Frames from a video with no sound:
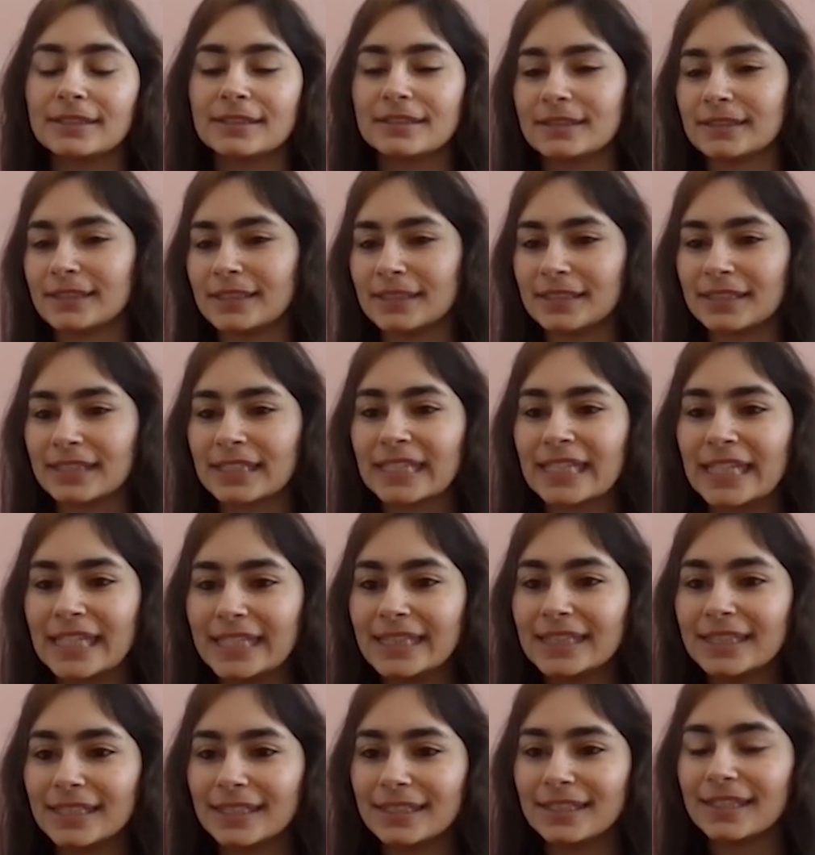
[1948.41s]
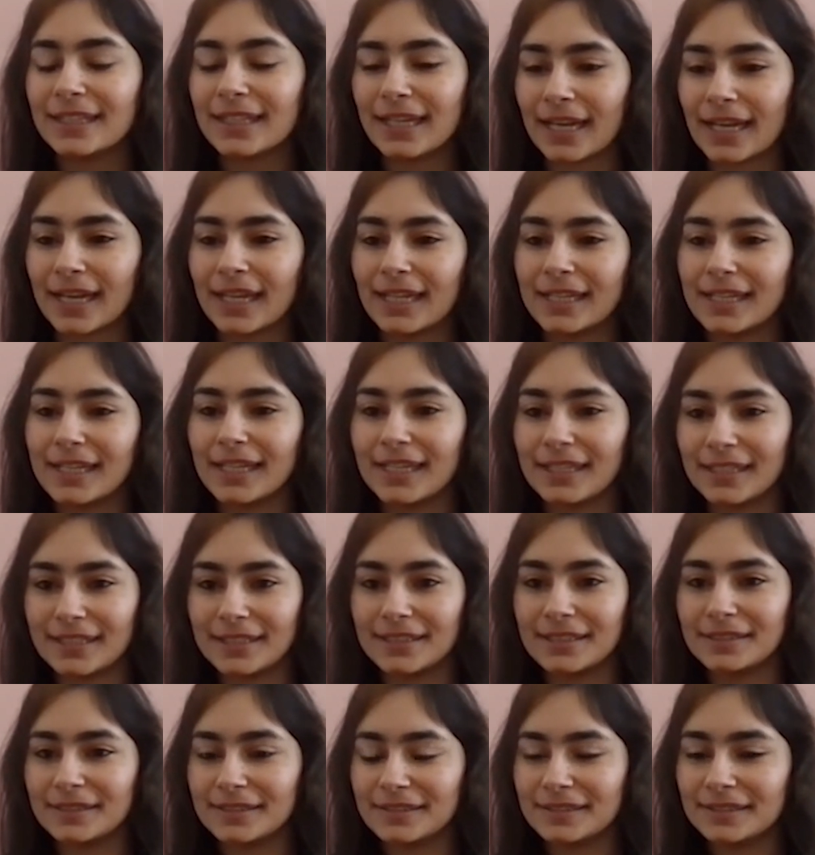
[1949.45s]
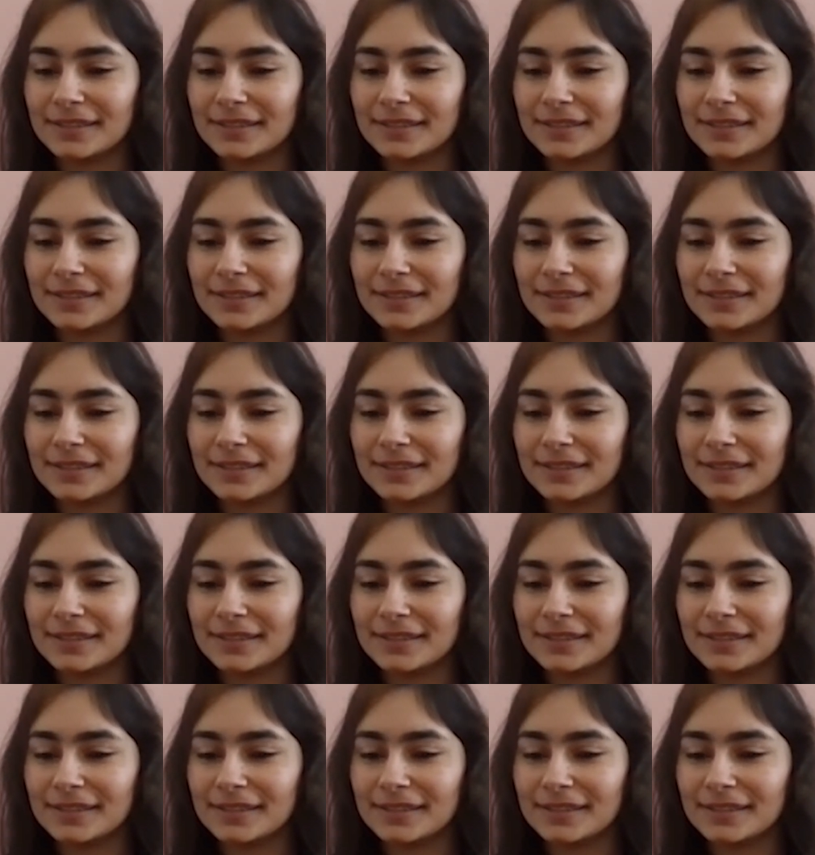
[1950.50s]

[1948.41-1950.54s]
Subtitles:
the Quinta da Regaleira,